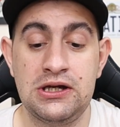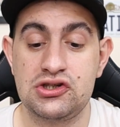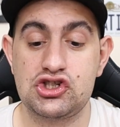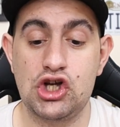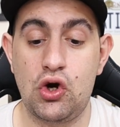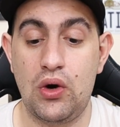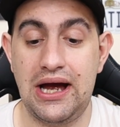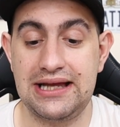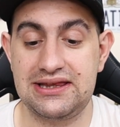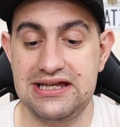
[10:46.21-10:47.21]
So
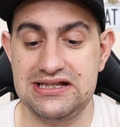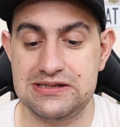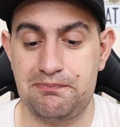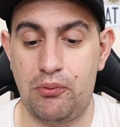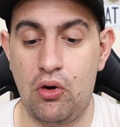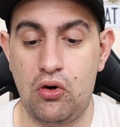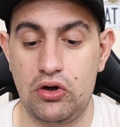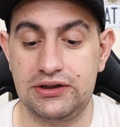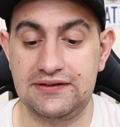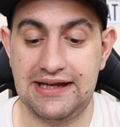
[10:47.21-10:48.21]
at this
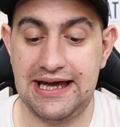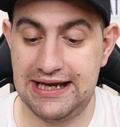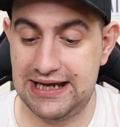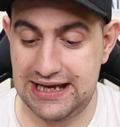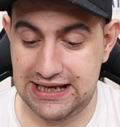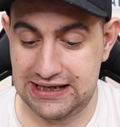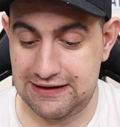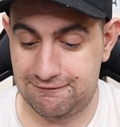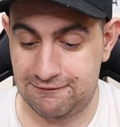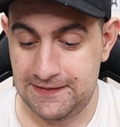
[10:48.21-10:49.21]
point, I
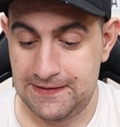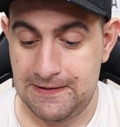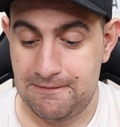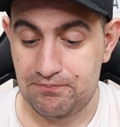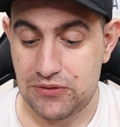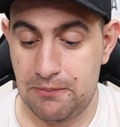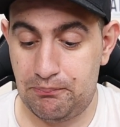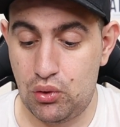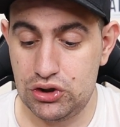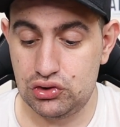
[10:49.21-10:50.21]
have a
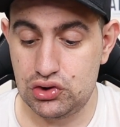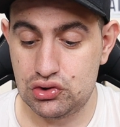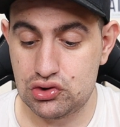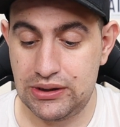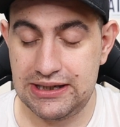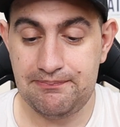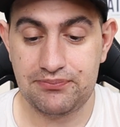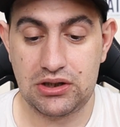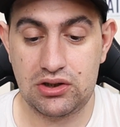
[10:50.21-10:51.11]
point two three.